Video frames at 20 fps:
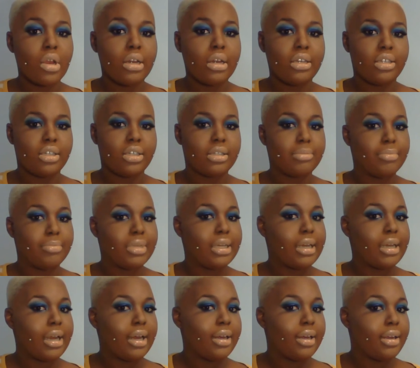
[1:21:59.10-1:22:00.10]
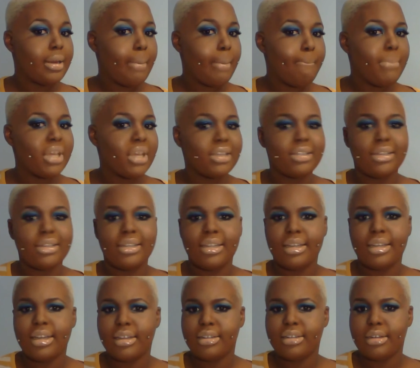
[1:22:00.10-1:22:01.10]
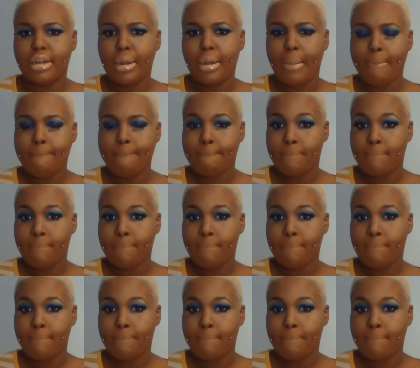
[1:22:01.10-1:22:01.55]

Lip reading: You just blot it and mix it together.